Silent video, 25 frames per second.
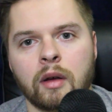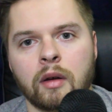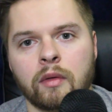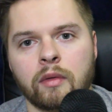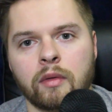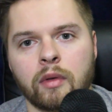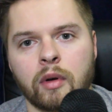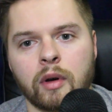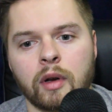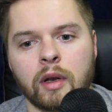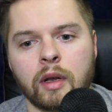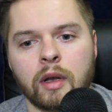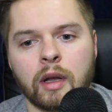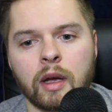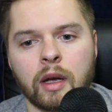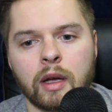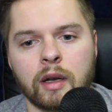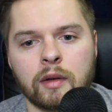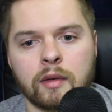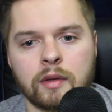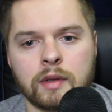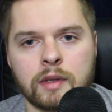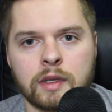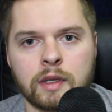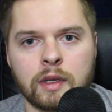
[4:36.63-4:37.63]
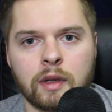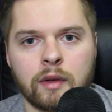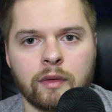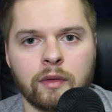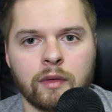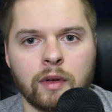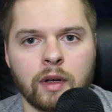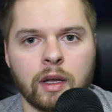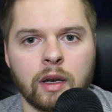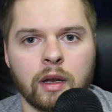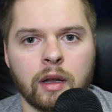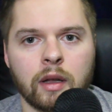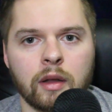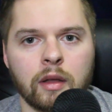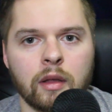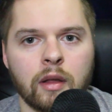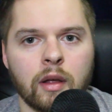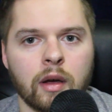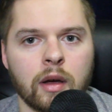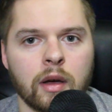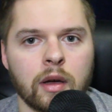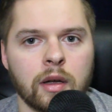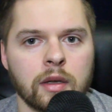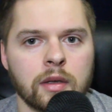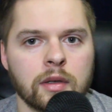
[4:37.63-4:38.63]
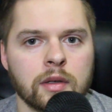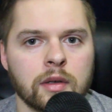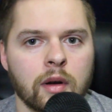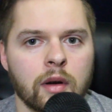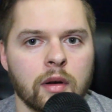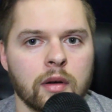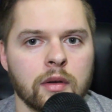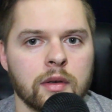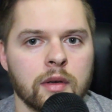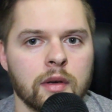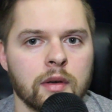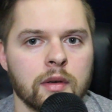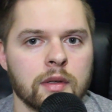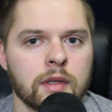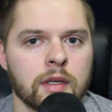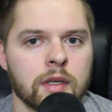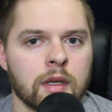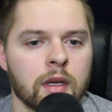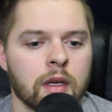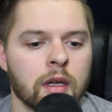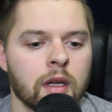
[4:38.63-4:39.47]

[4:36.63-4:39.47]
49ers defeated the Chargers